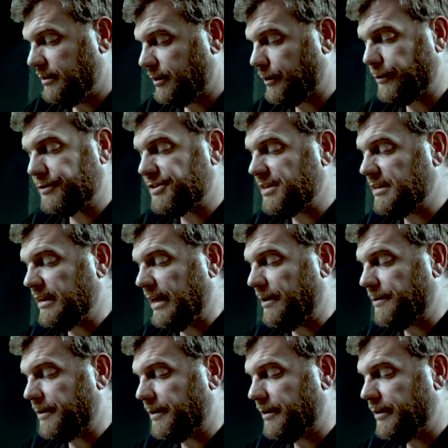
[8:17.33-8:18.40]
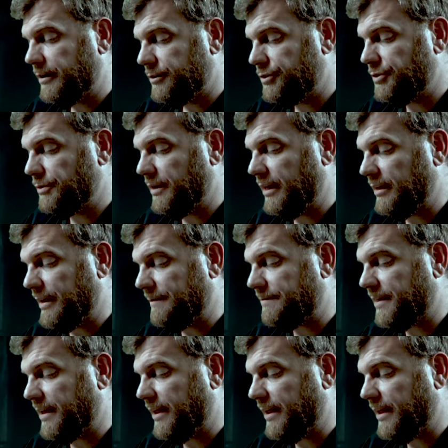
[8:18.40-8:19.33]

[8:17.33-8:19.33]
Cursing louder, Julia left the